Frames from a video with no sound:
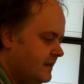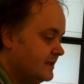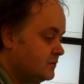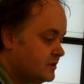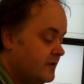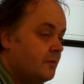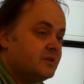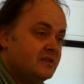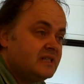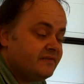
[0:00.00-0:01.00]
There's also the
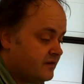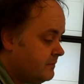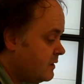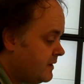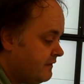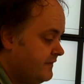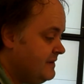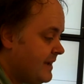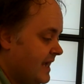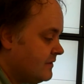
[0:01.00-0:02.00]
opportunity for mobile
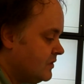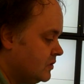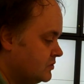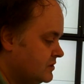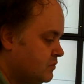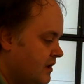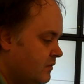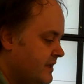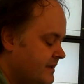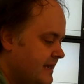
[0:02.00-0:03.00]
feedback, of course, as
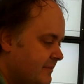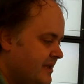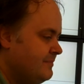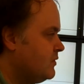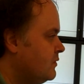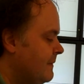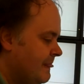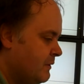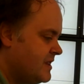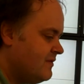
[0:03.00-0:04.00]
well. We can let people,
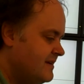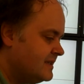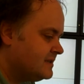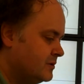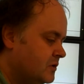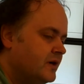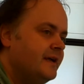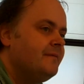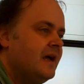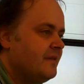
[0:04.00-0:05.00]
when they read the
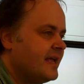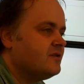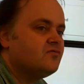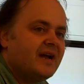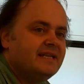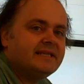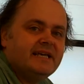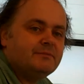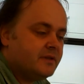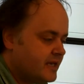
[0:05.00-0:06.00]
story, they can rate
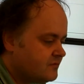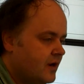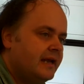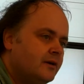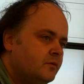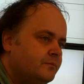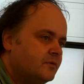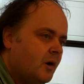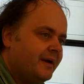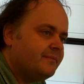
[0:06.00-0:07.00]
it, and they can write a little
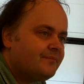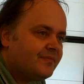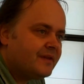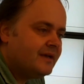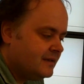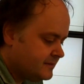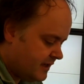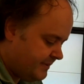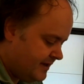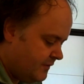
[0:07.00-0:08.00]
comment.
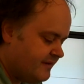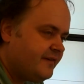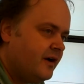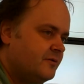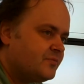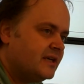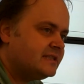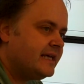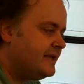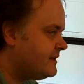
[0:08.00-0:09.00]
Type it in on their phone,
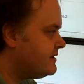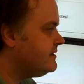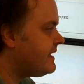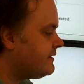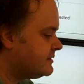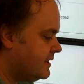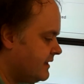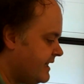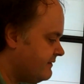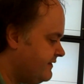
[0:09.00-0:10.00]
press send, and you now
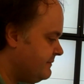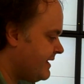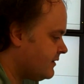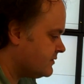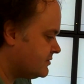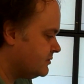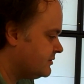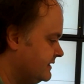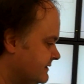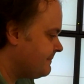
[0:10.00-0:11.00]
start getting feedback on the
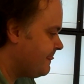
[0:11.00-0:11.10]
stories.